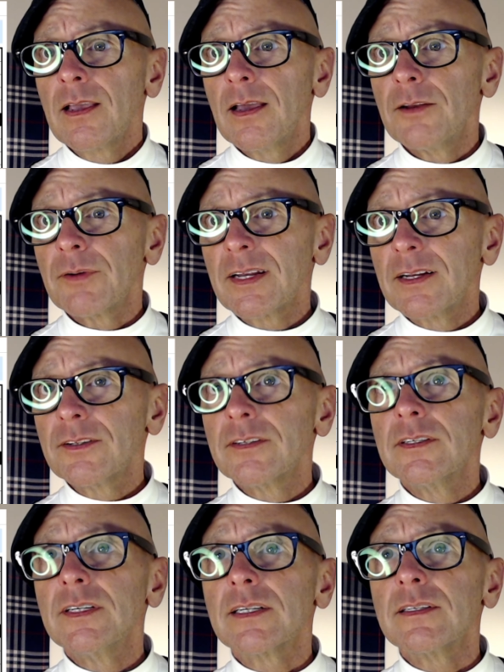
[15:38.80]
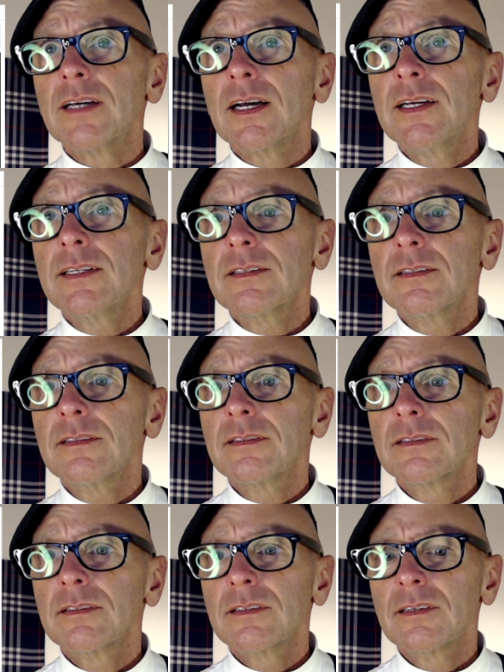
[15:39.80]
Here we got another ignite.
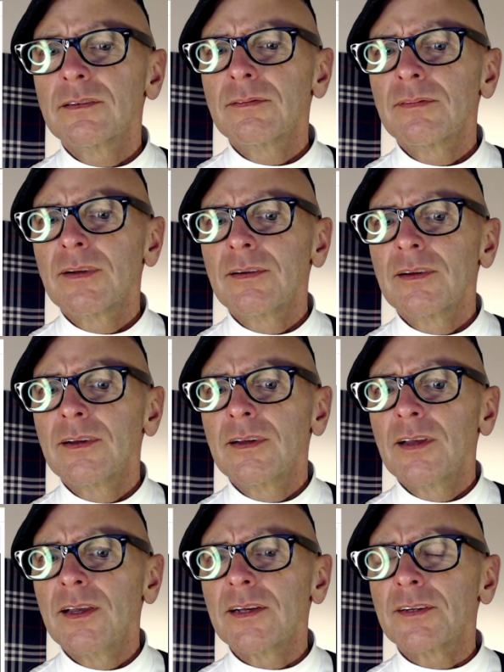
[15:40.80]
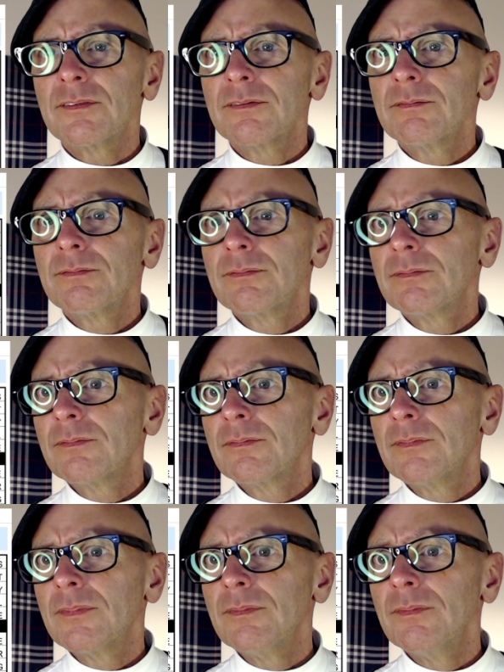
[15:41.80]
Ig
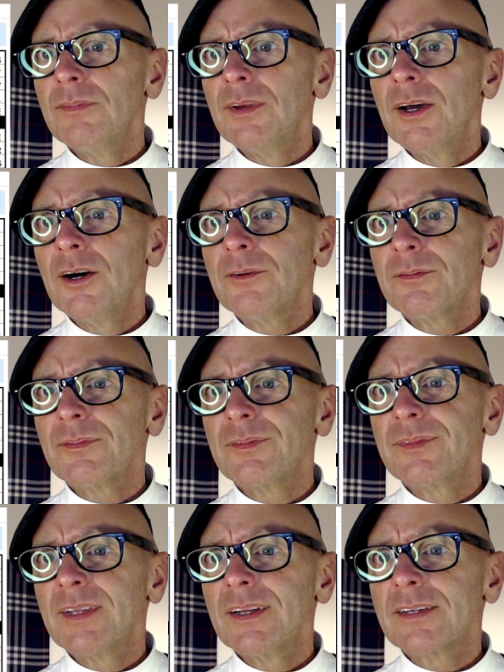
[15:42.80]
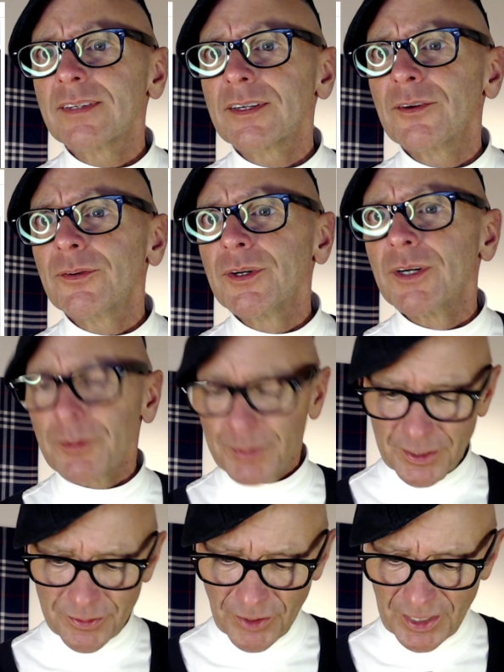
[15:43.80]
no, no, uh, that's not gonna work
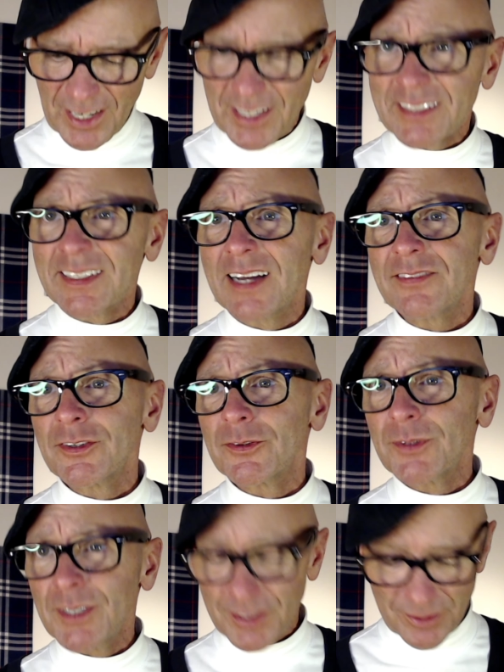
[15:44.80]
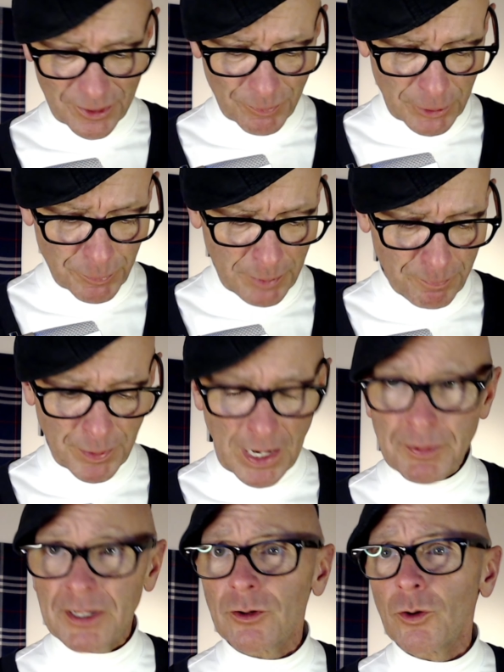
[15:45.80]
because we already got ignite for one. So this must be
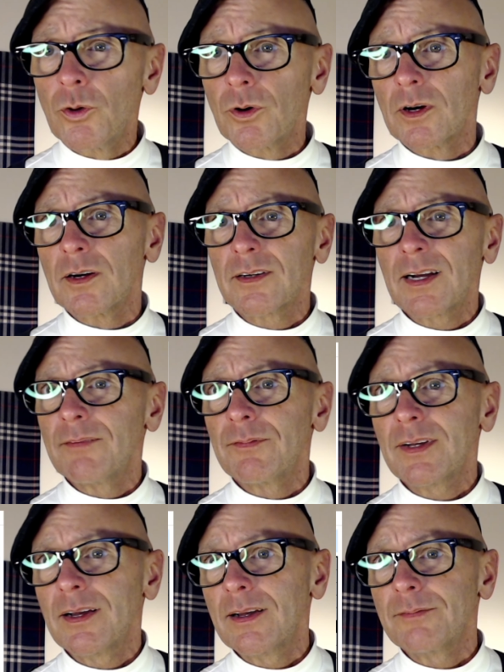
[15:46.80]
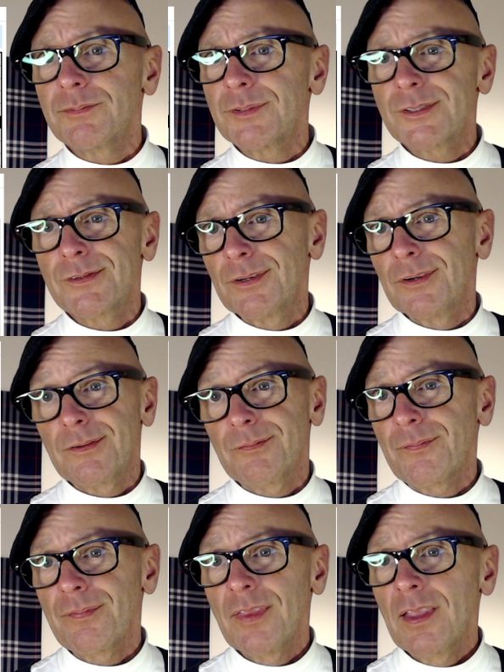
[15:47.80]
Bobby Orr. I, I'm still,
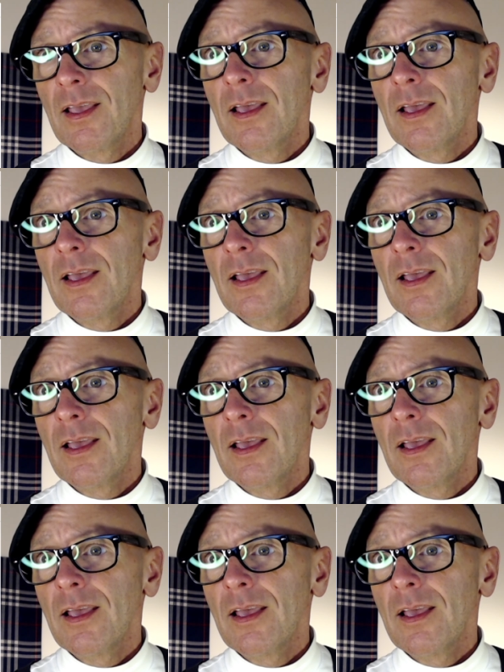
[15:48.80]
uh,